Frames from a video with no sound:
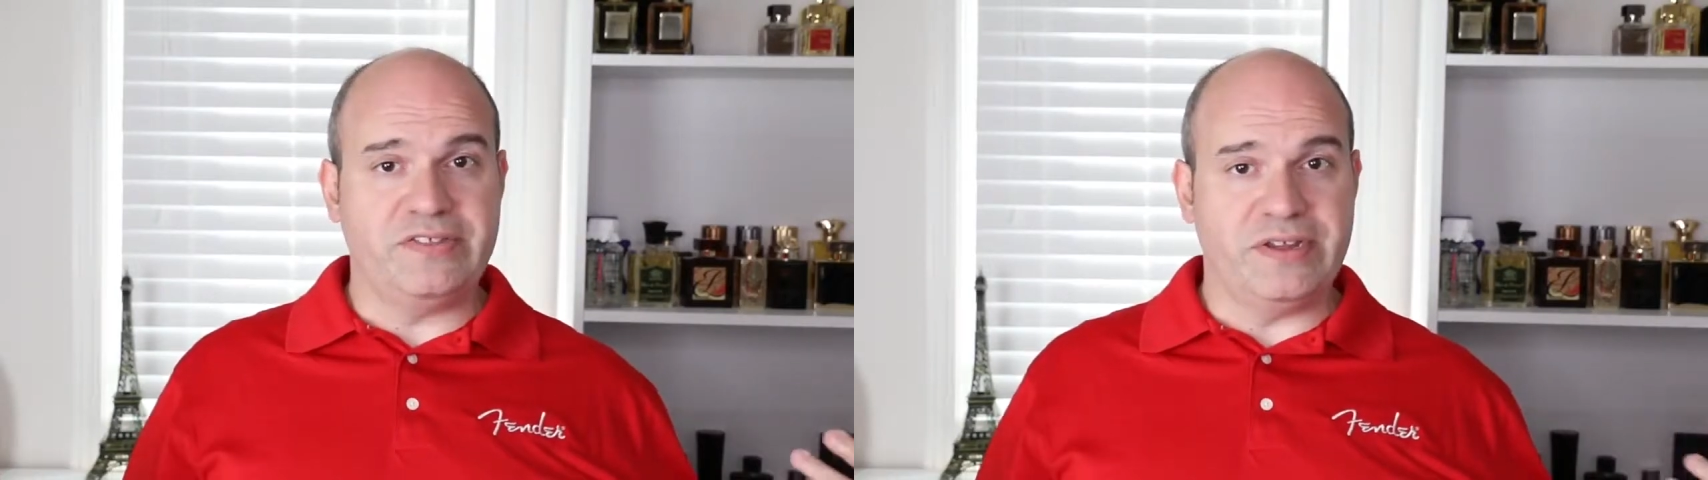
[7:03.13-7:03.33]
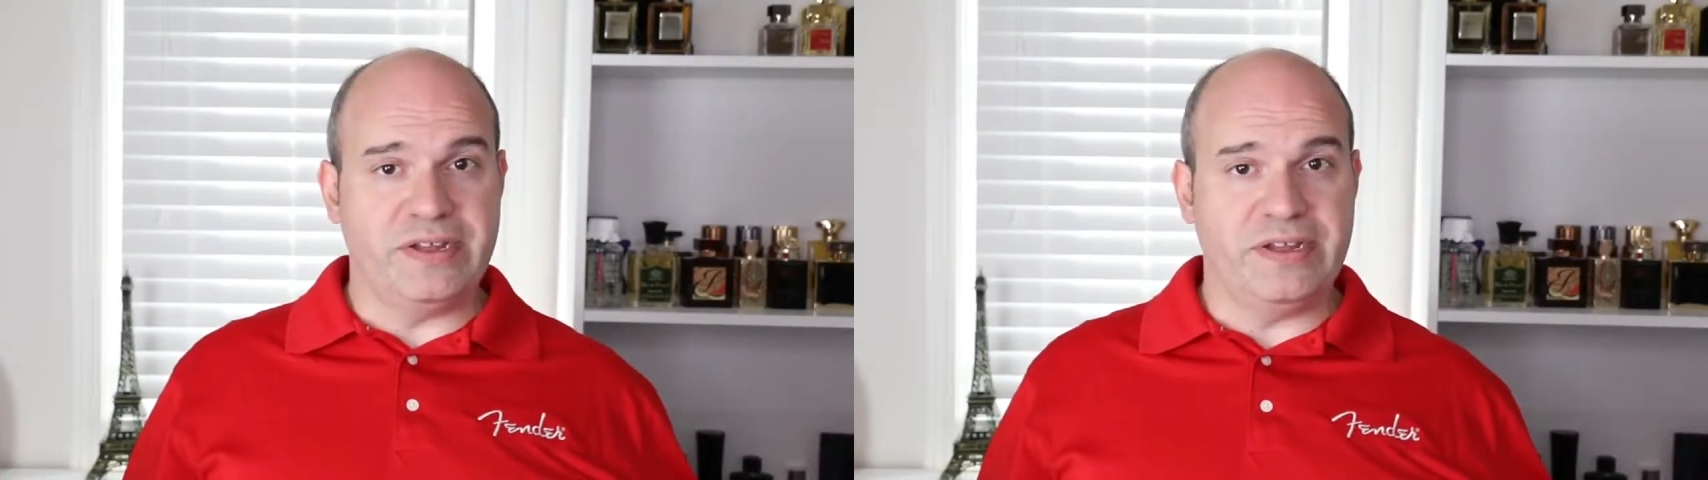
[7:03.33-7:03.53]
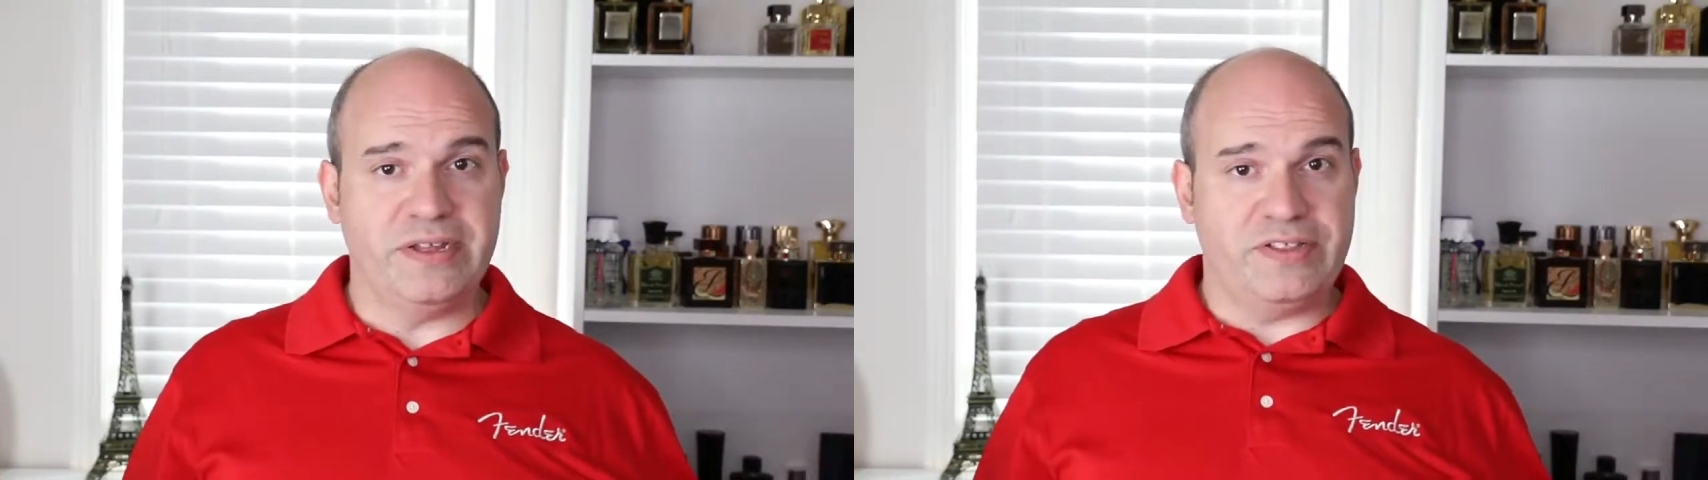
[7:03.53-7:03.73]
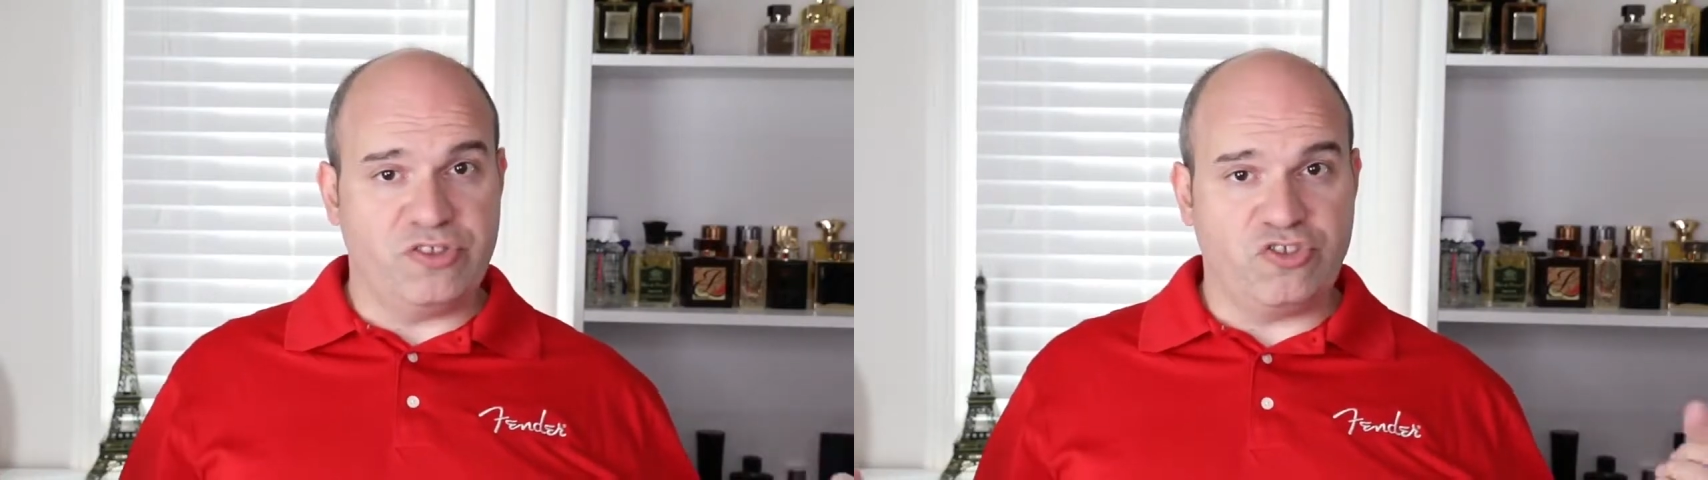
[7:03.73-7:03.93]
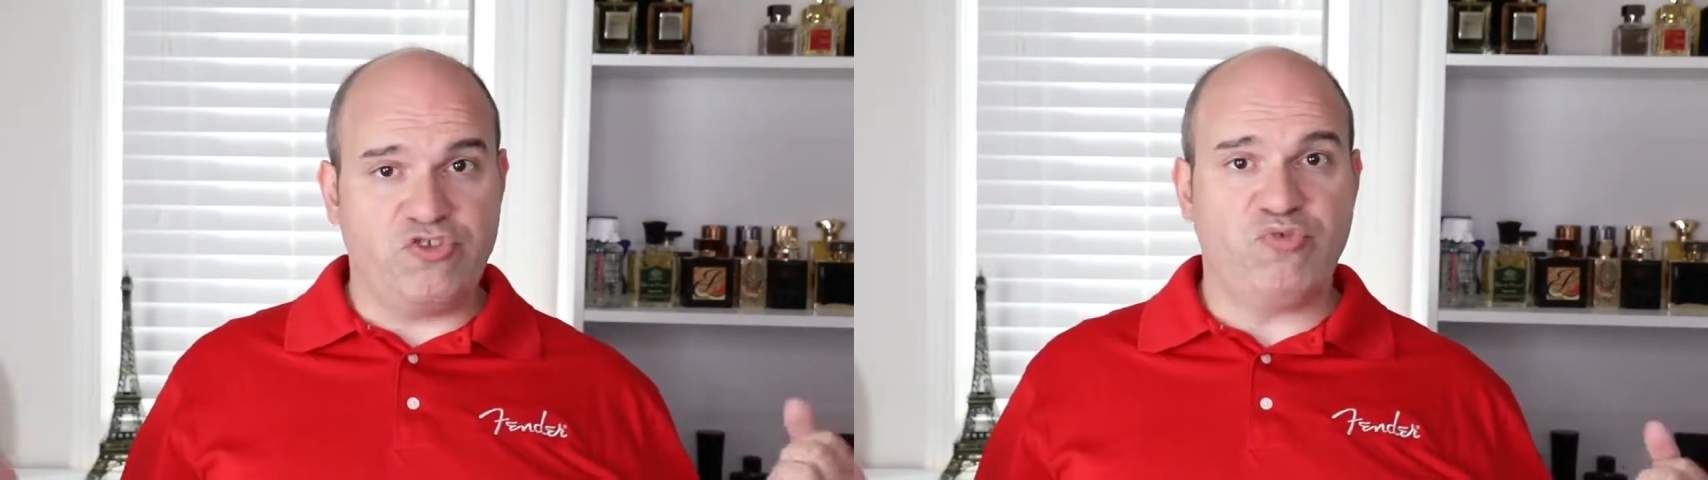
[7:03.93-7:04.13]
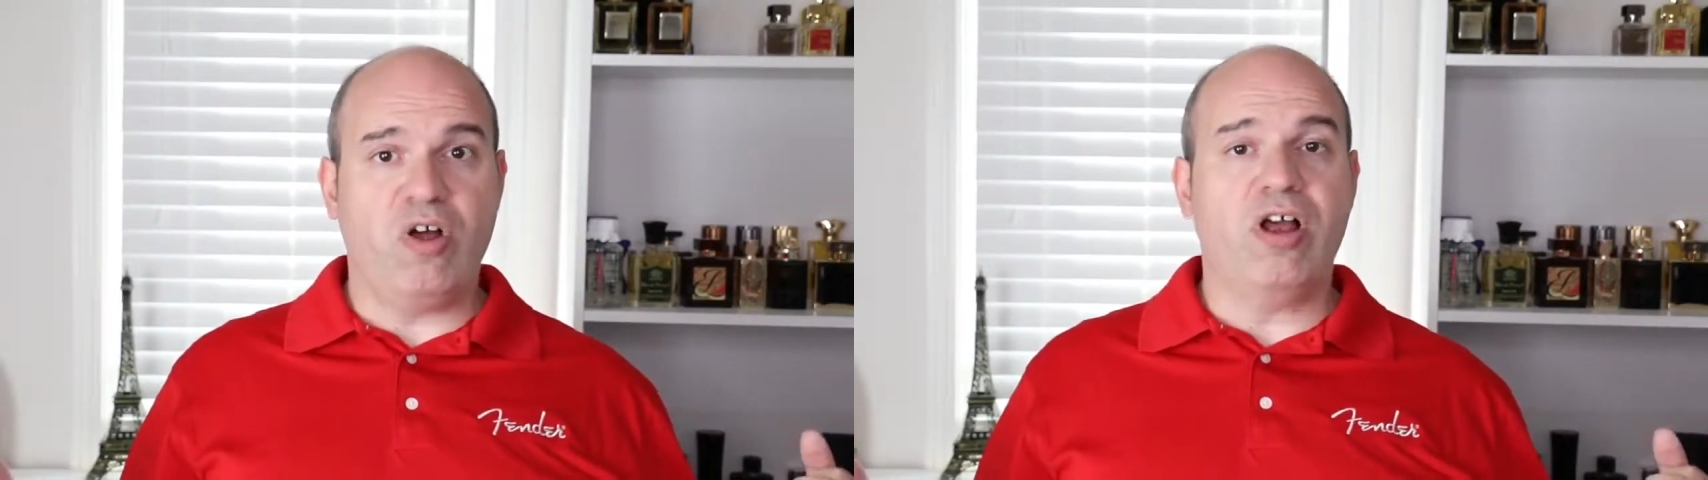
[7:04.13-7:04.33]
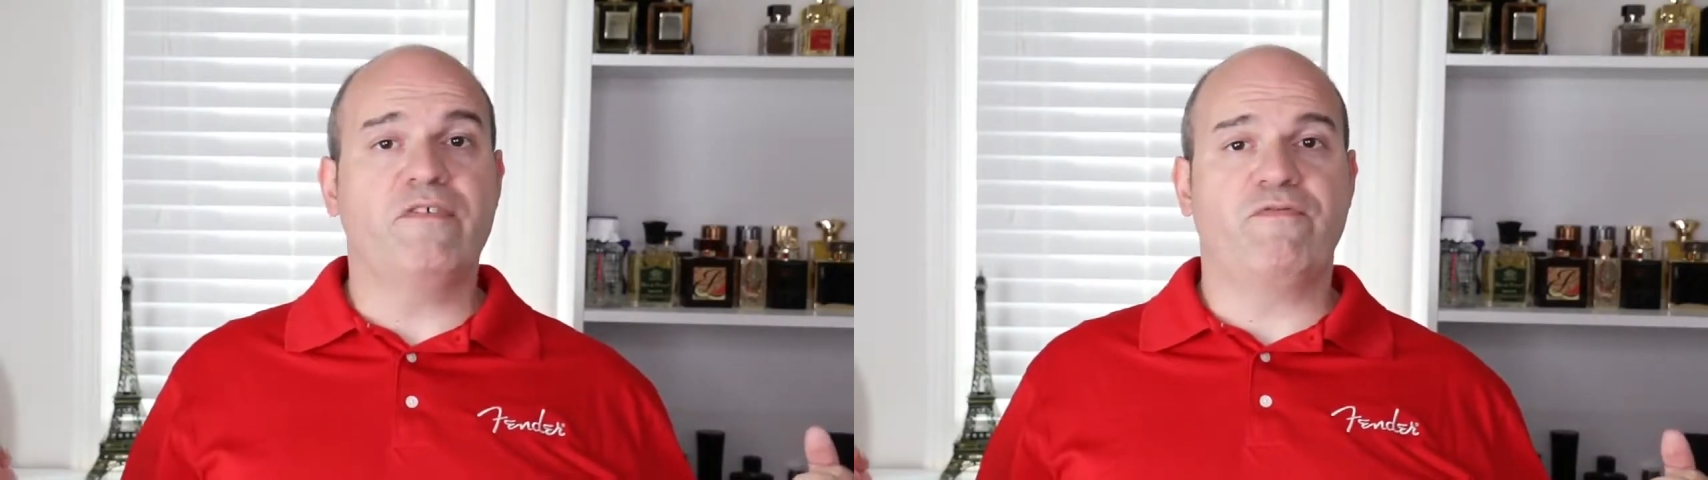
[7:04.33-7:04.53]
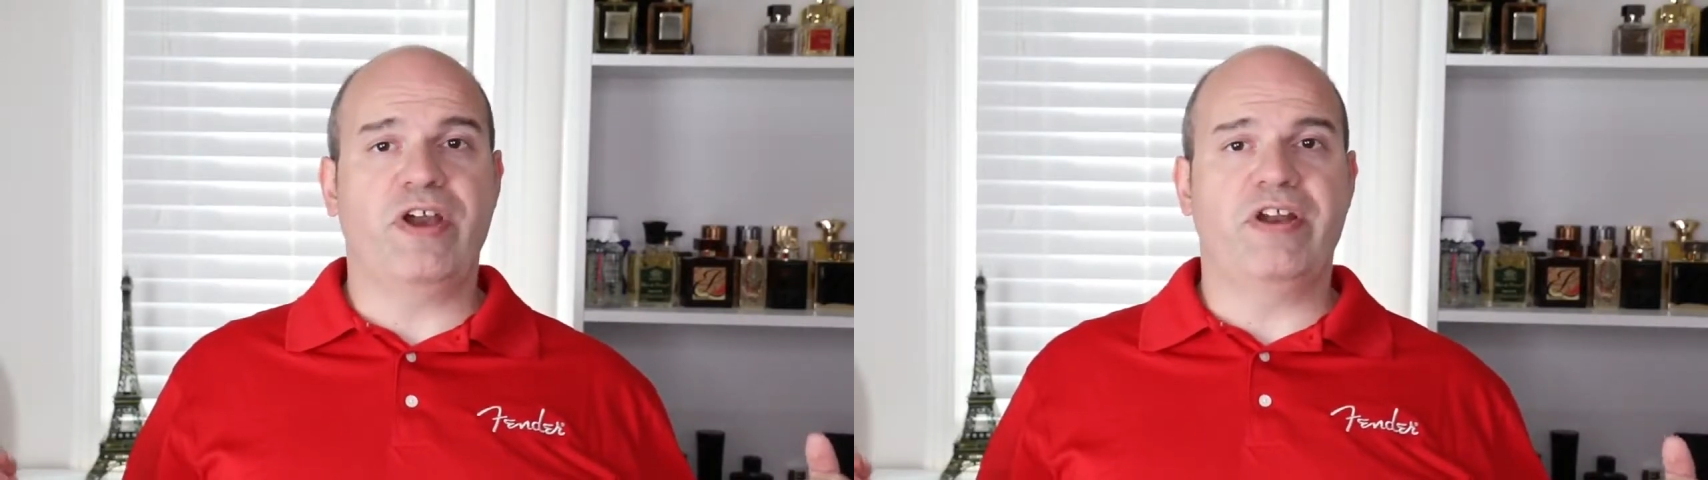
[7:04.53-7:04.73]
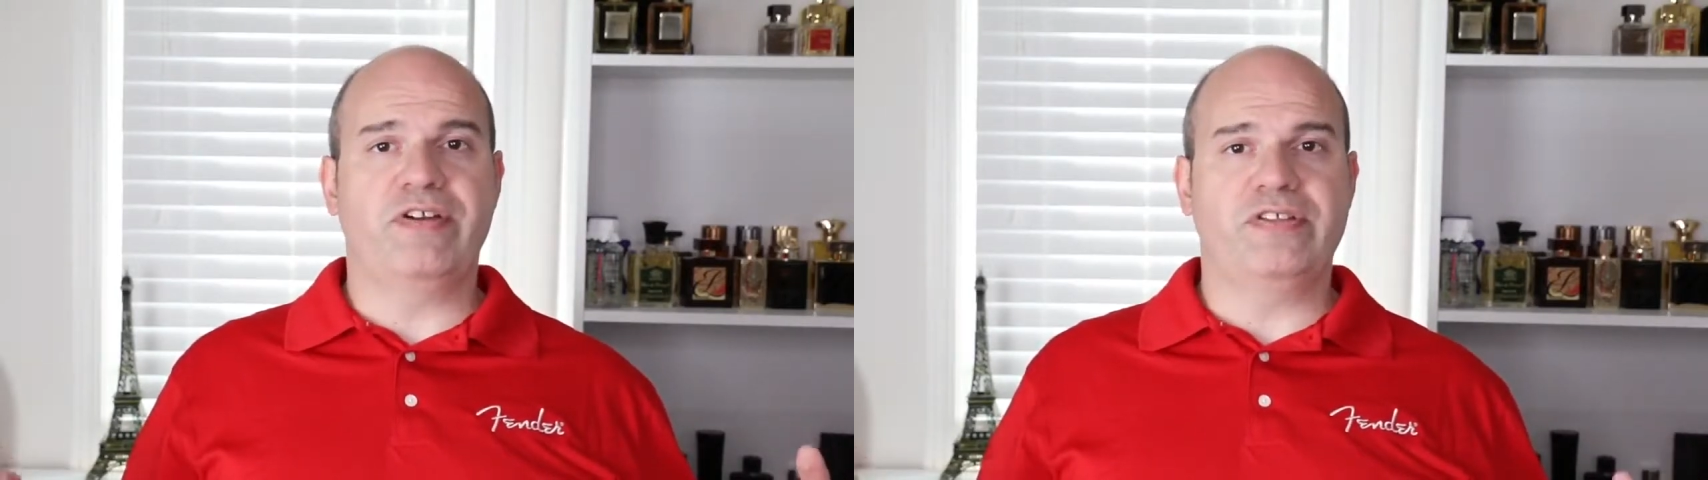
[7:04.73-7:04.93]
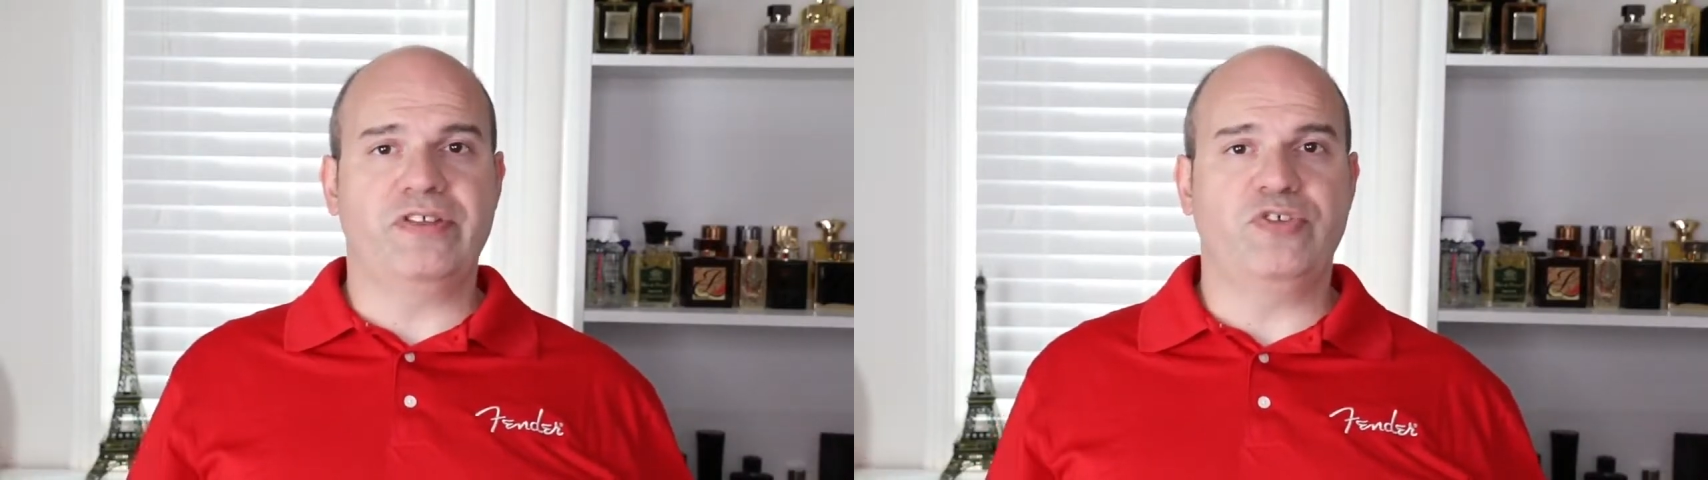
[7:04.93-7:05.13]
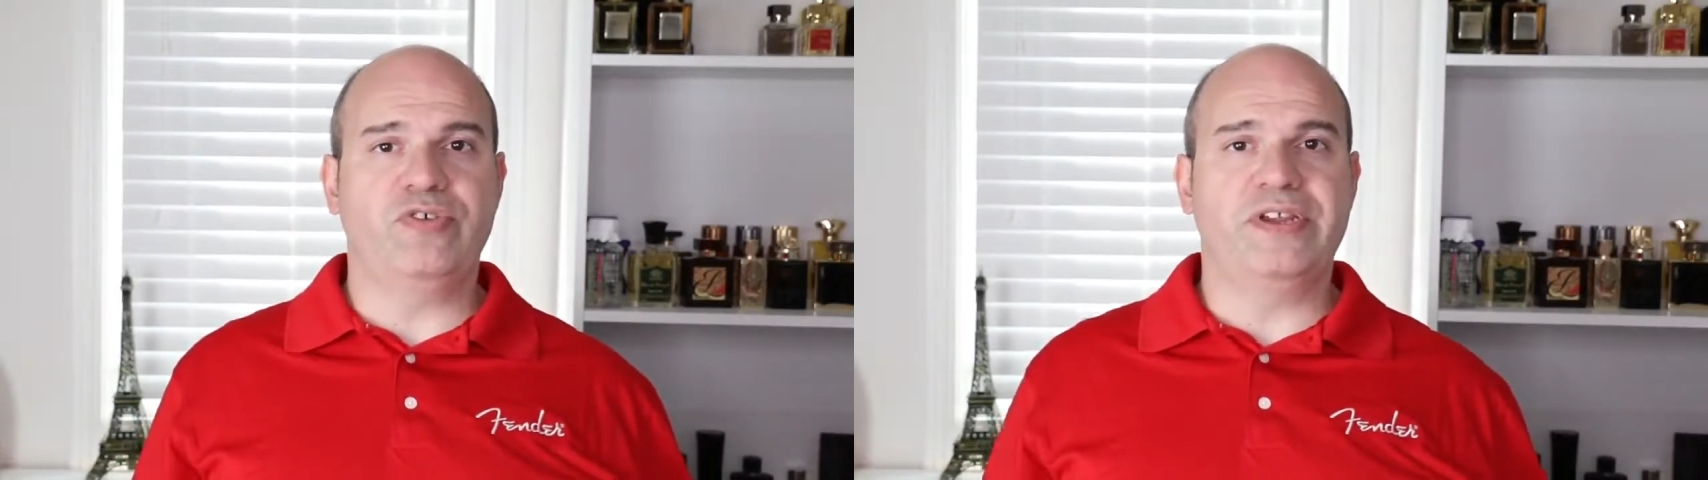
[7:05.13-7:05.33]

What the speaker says: a strong fragrance and you